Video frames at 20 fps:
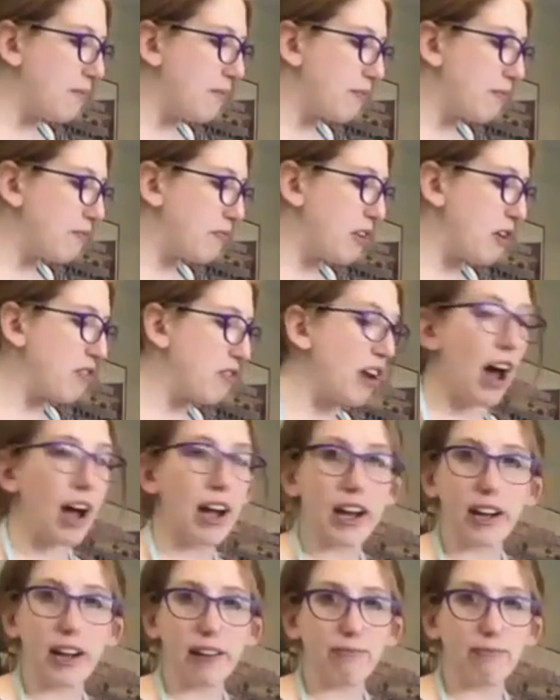They're not
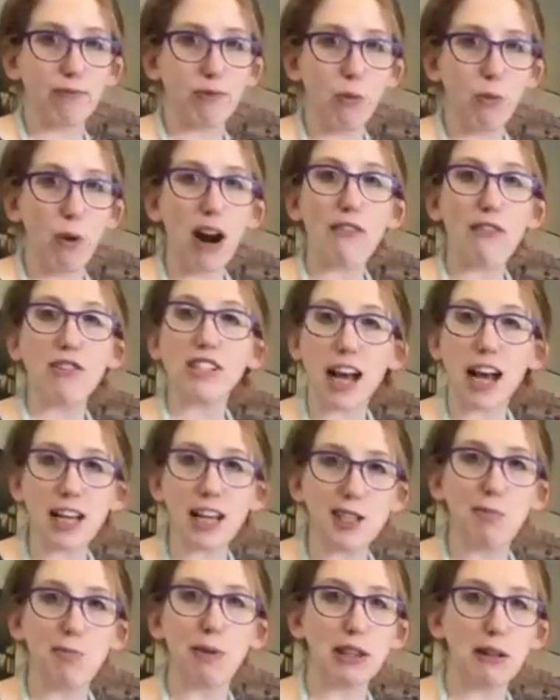going to, whatever size
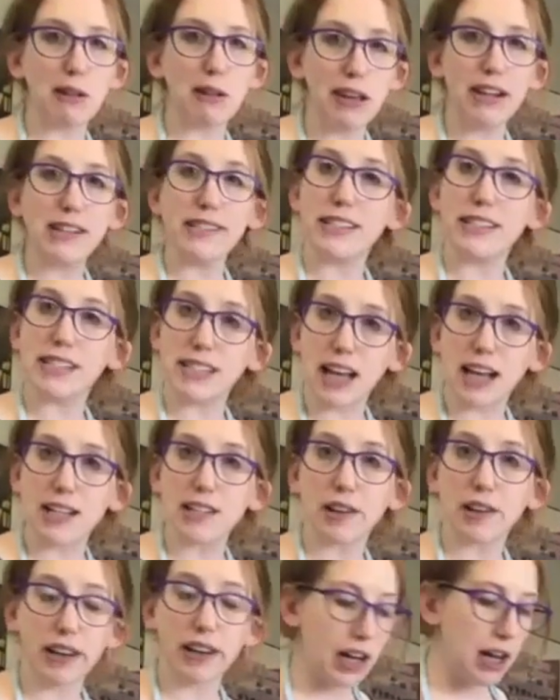you put them in is the size
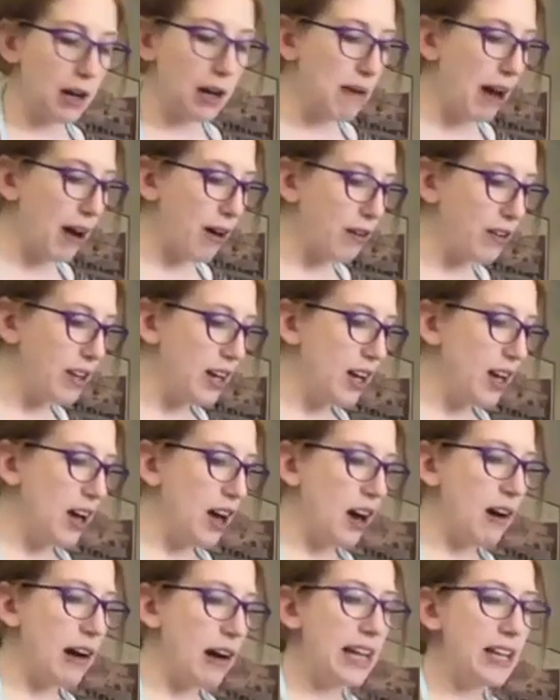they're going to come out.
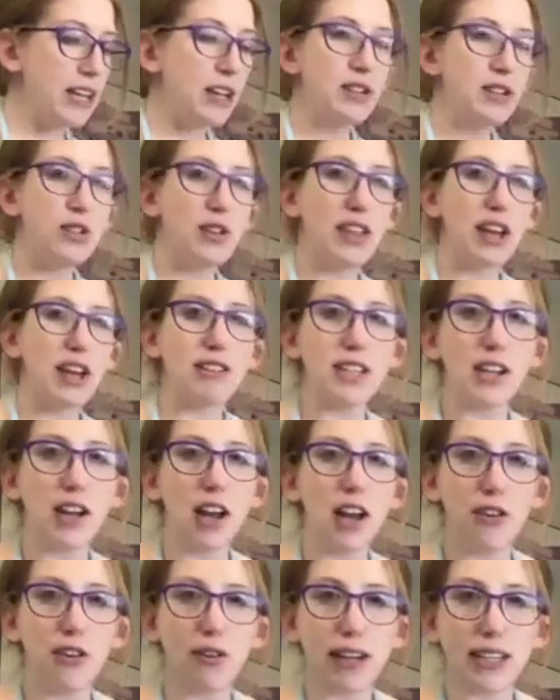All right, so there's
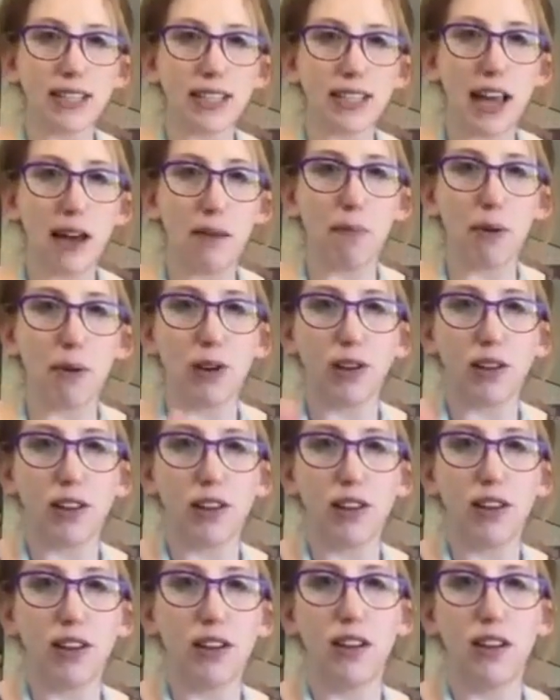another example
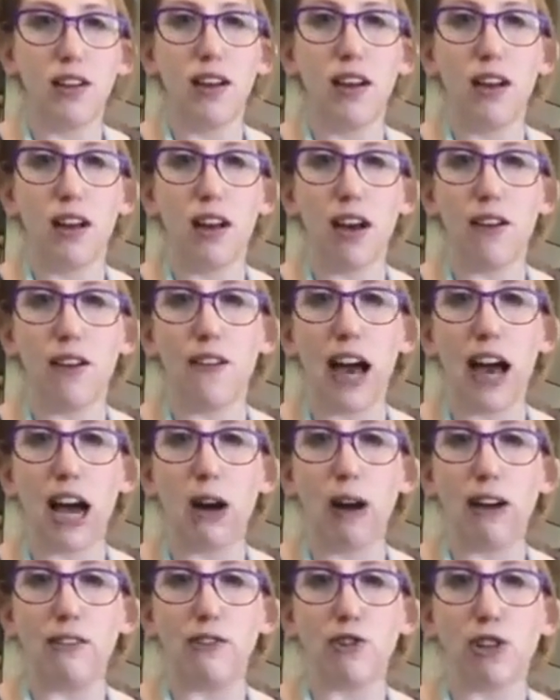of how
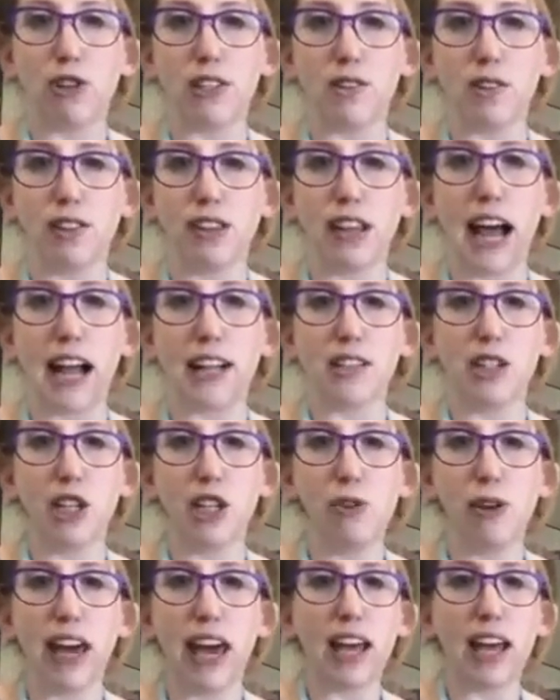I've drizzled that. So you
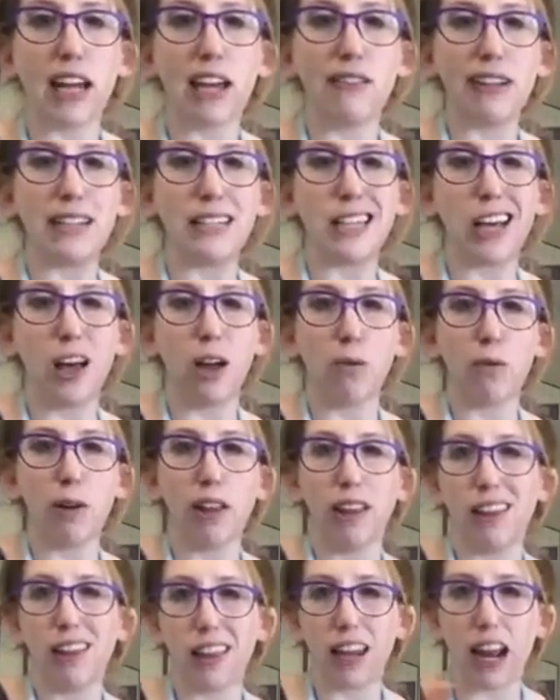can't even tell
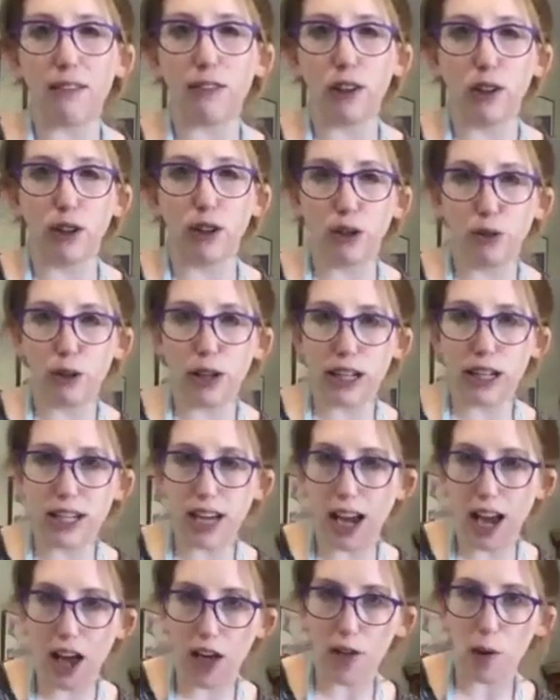really that I've glued it
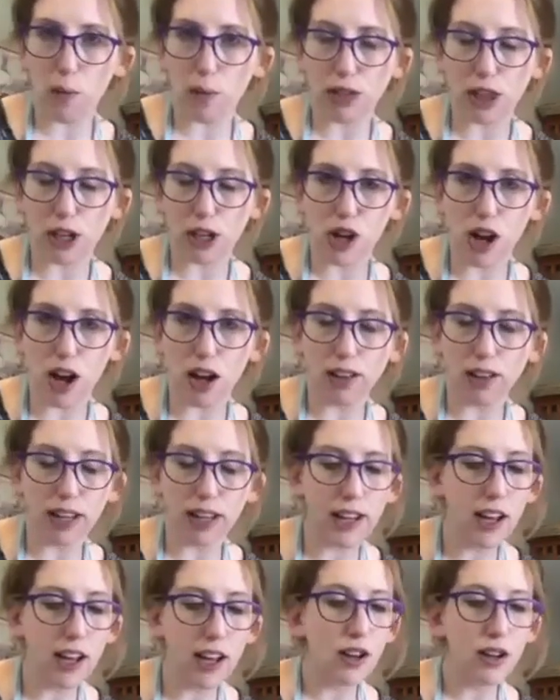together with the
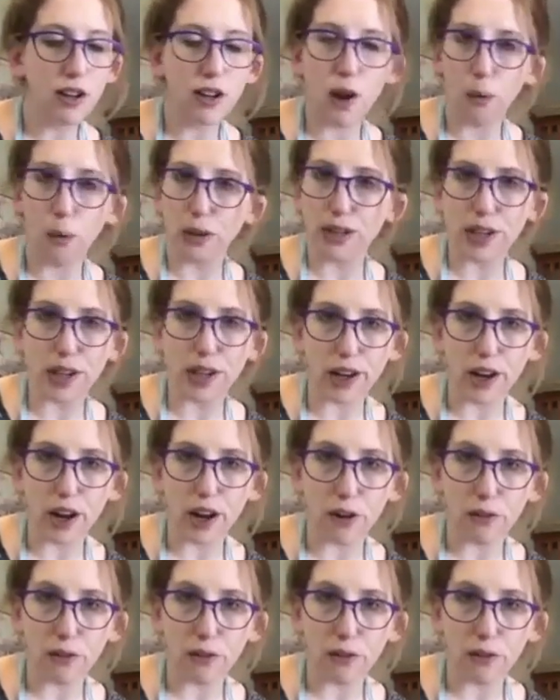chocolate. No one's gonna know.